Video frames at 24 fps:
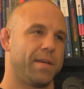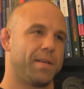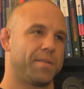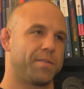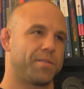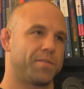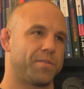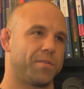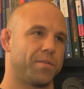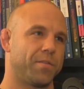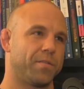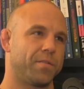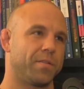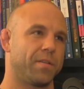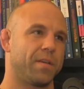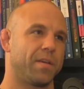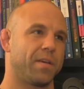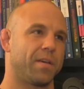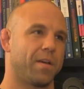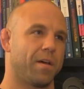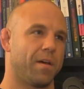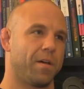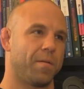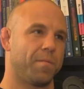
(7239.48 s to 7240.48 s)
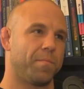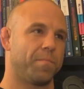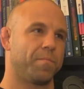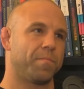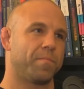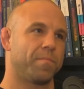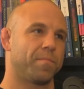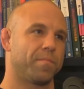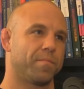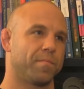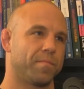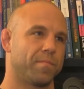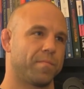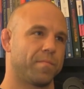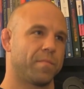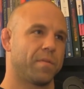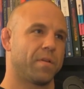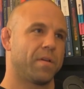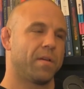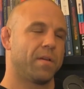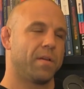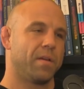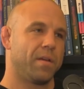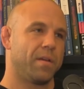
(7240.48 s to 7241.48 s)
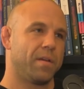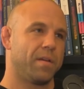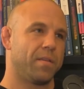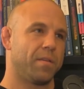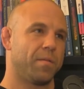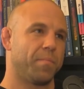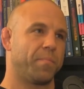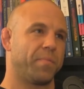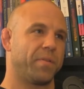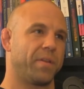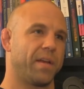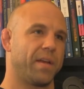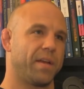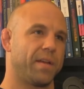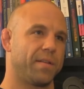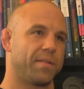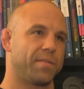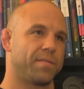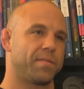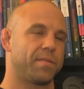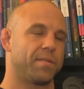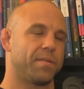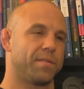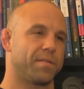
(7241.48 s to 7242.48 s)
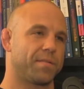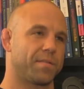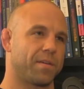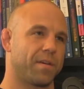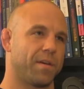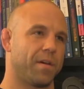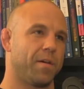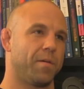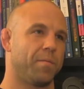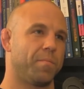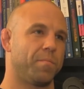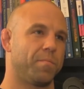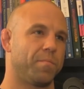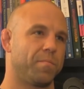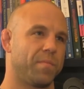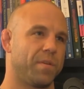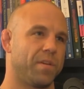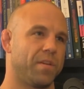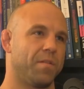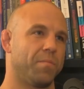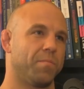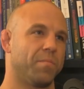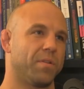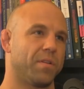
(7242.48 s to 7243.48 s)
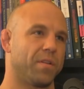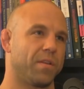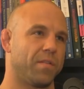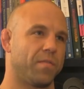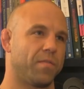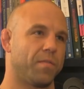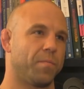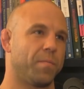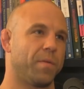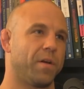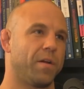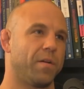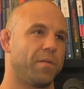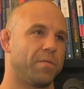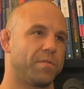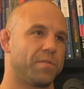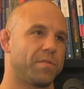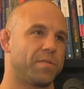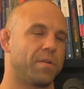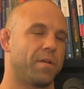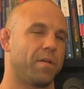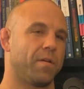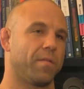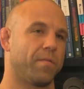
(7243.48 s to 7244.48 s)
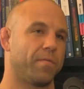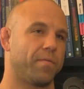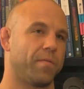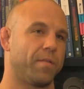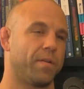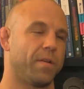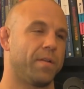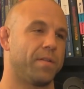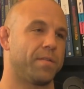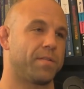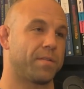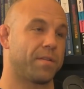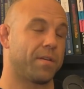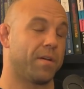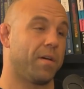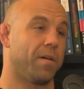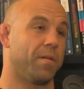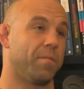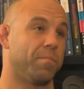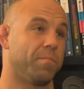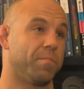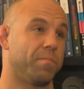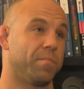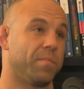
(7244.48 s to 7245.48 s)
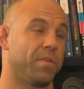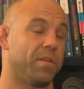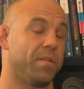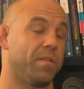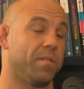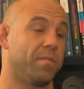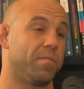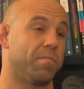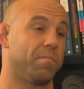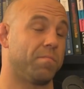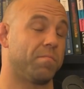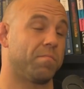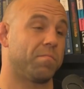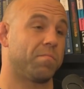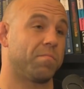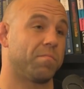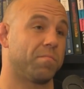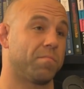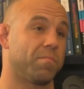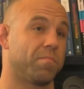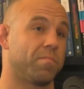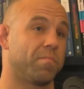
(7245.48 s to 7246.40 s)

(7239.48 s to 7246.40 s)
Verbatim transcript: It's certainly come in the plants. It's come in belief in my own self, and it's come in